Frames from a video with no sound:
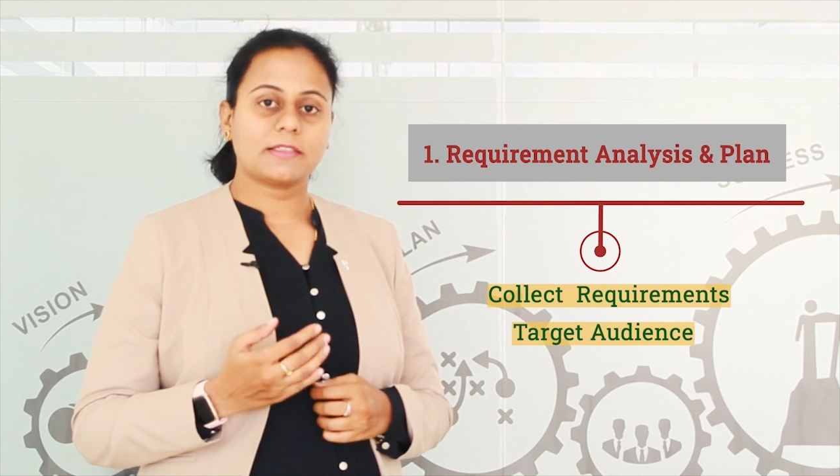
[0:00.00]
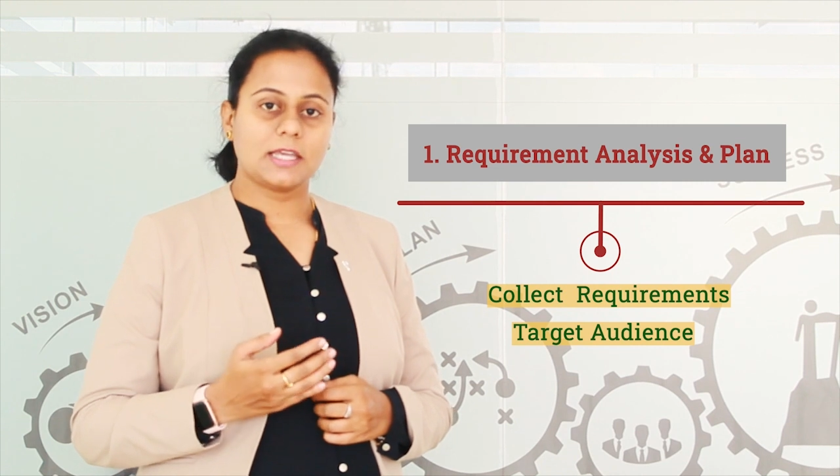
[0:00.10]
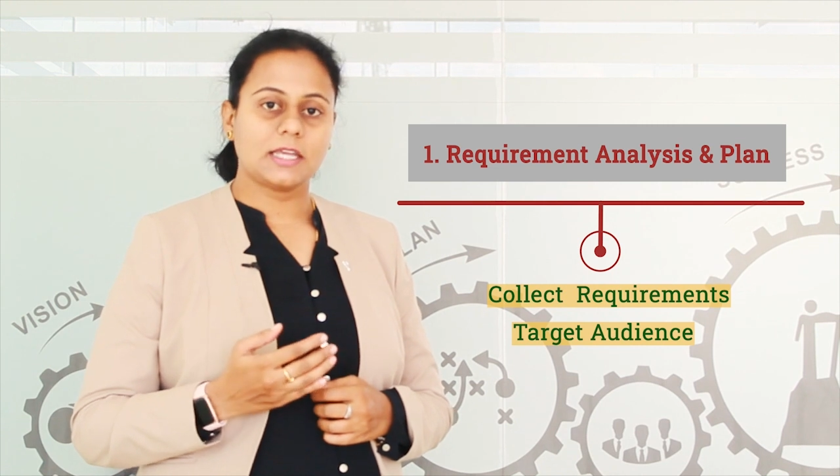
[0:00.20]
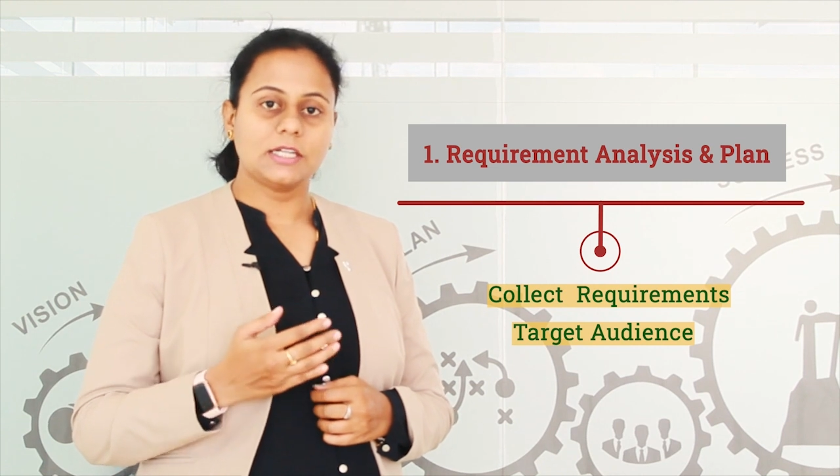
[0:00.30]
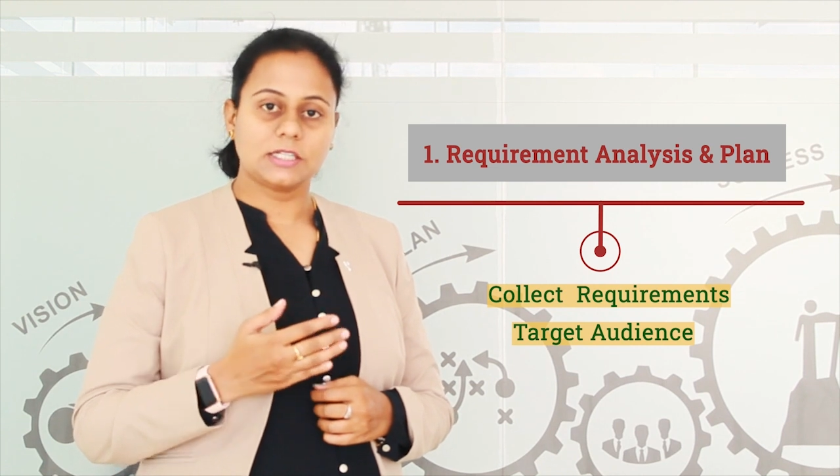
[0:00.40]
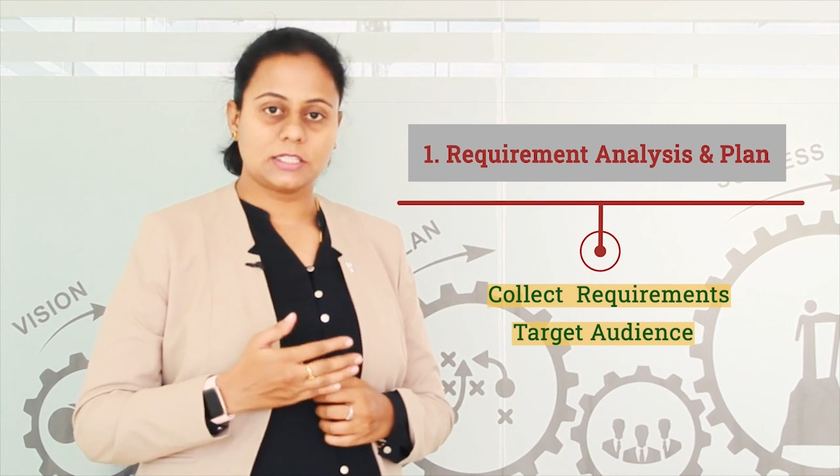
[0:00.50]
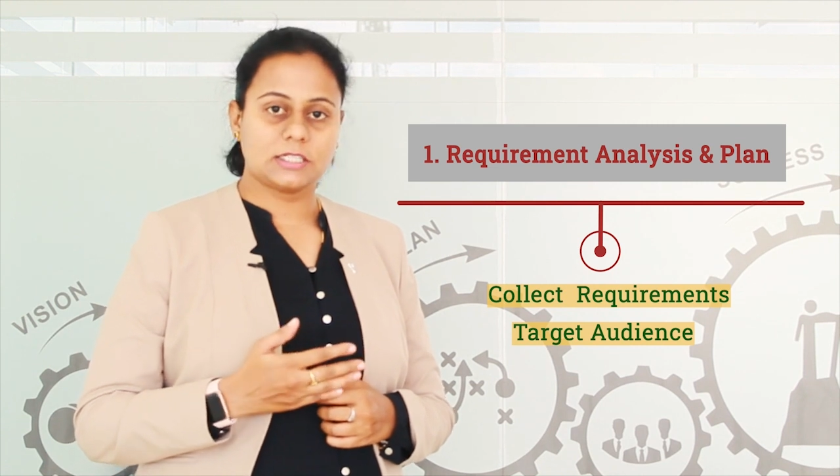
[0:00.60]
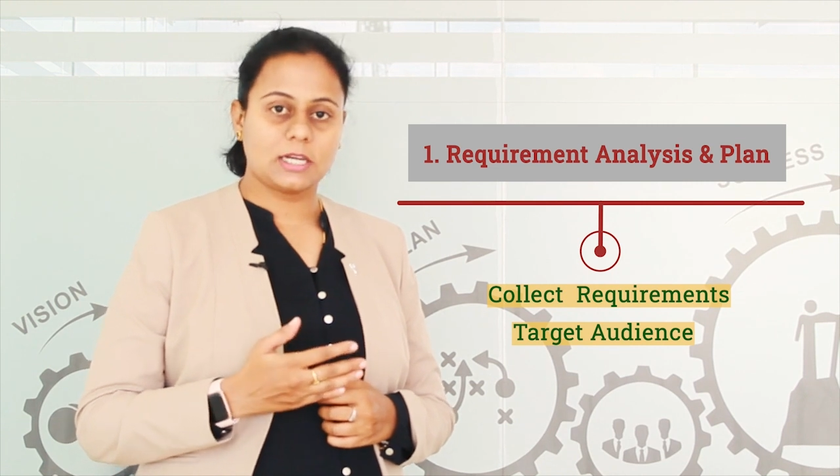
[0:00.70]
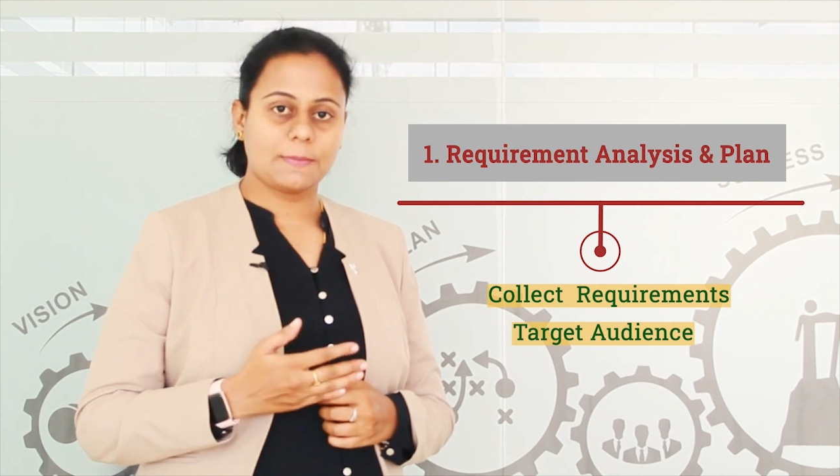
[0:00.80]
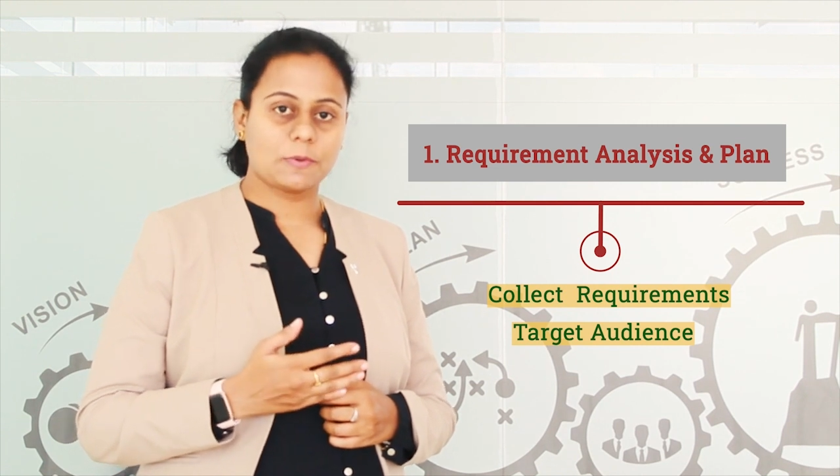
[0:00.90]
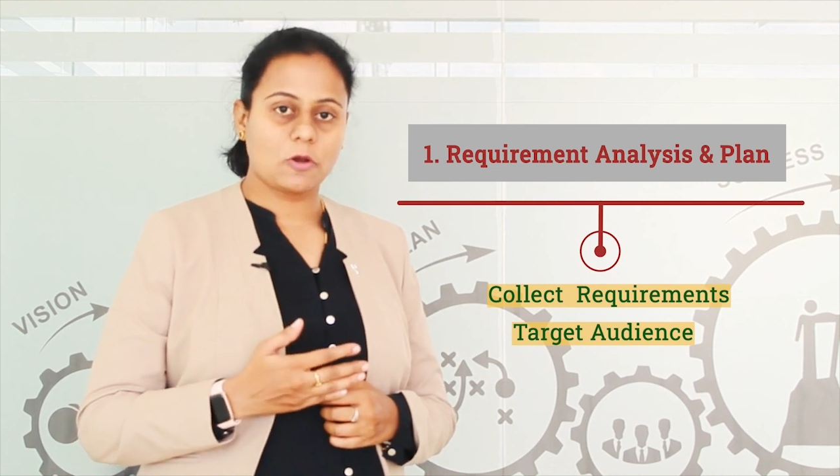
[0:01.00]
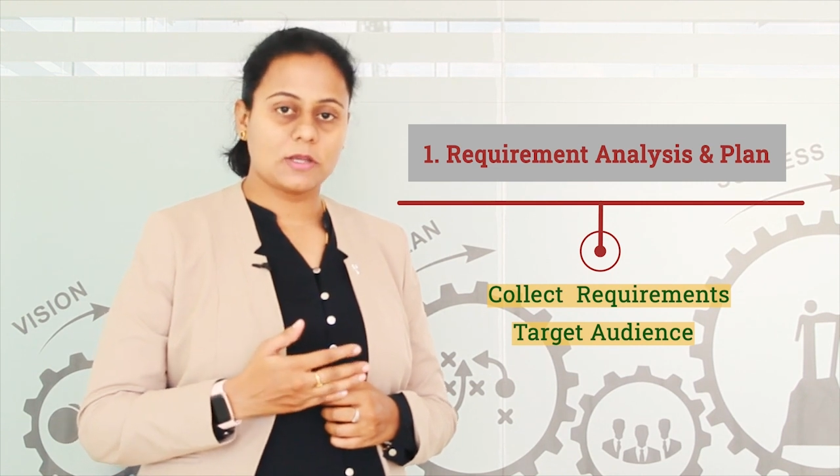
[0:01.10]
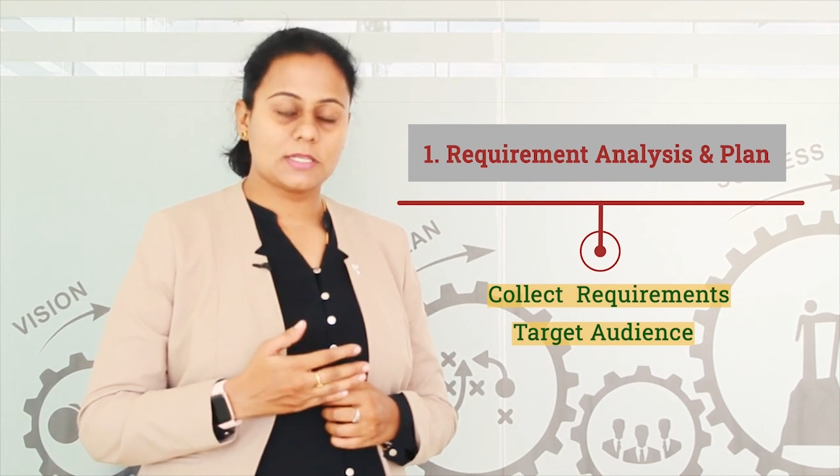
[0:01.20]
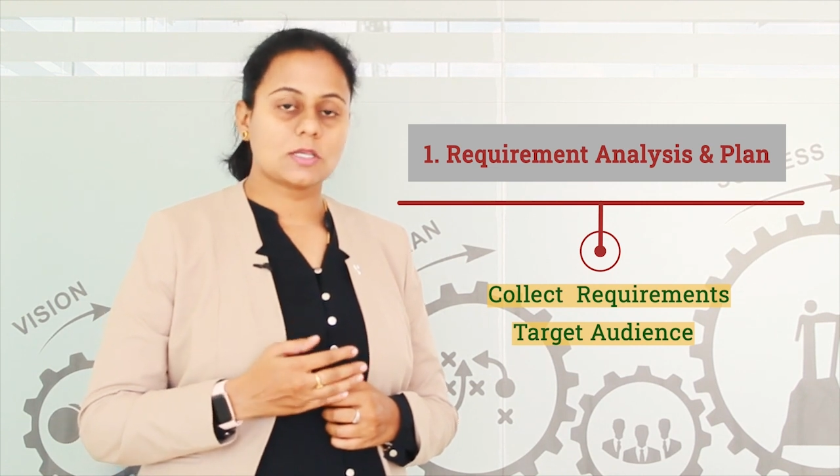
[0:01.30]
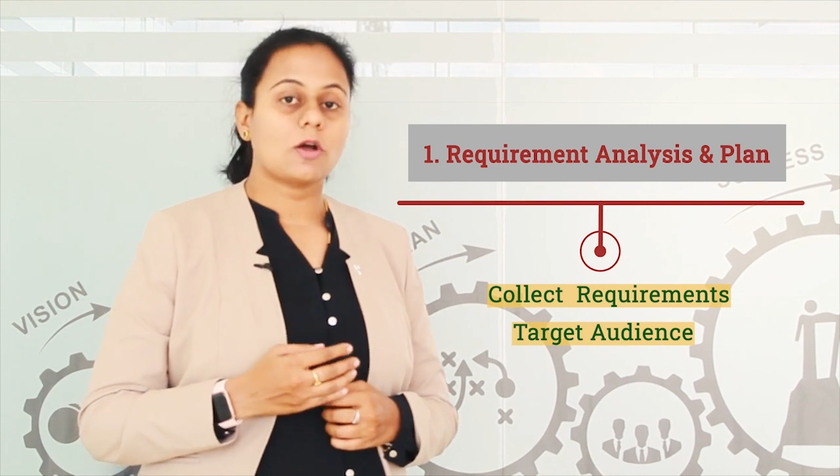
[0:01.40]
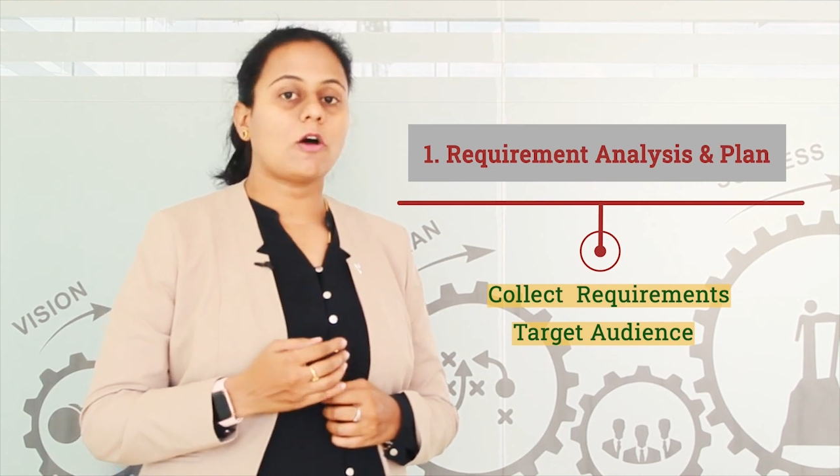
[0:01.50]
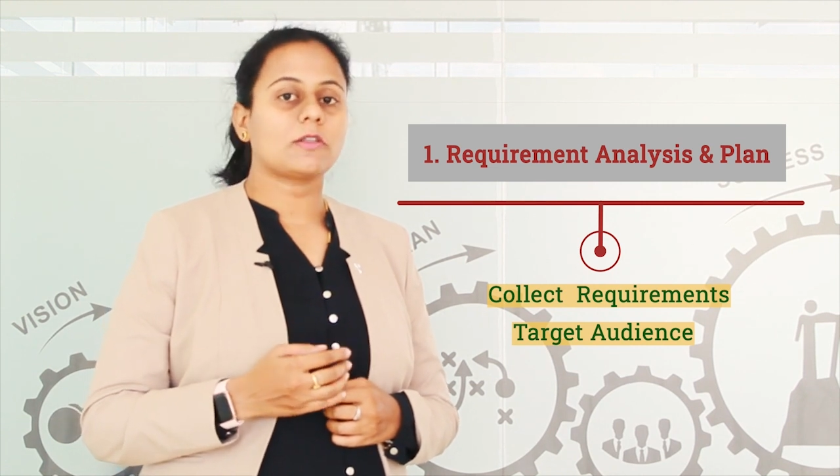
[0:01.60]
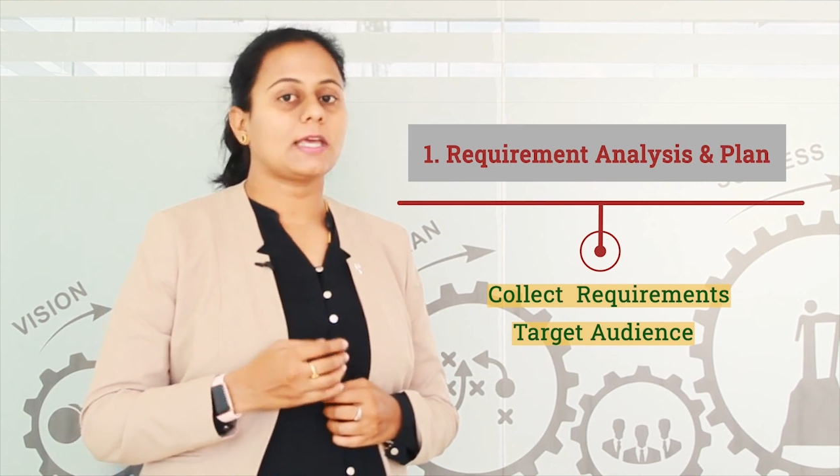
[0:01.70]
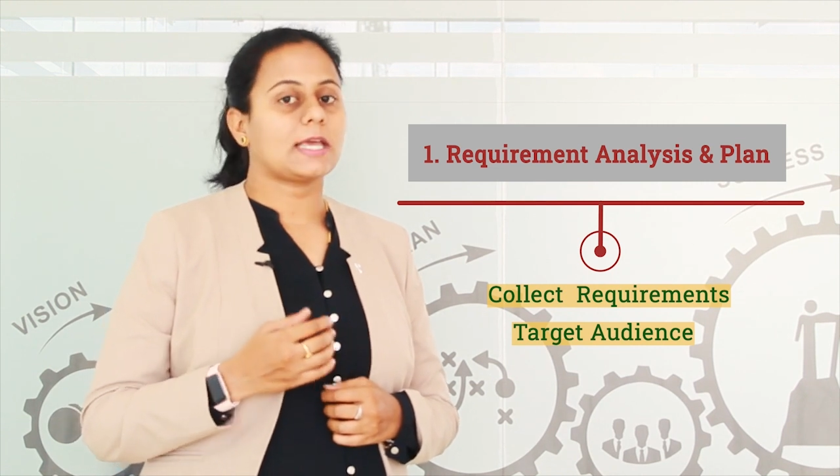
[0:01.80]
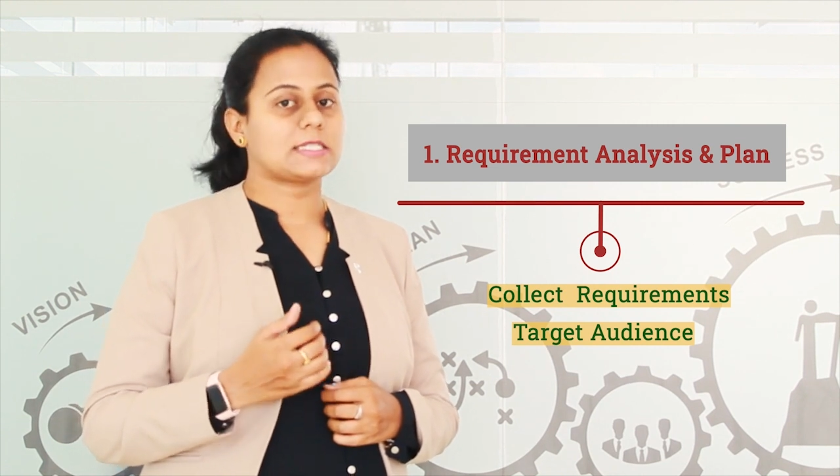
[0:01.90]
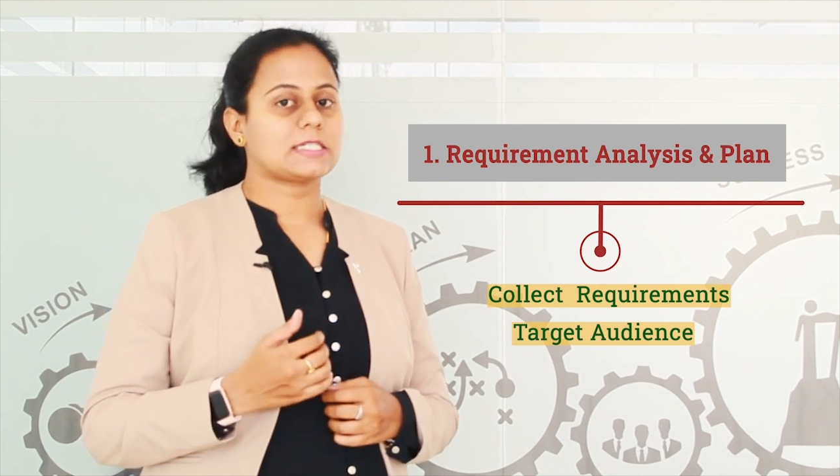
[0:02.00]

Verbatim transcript: Are they internal employees or the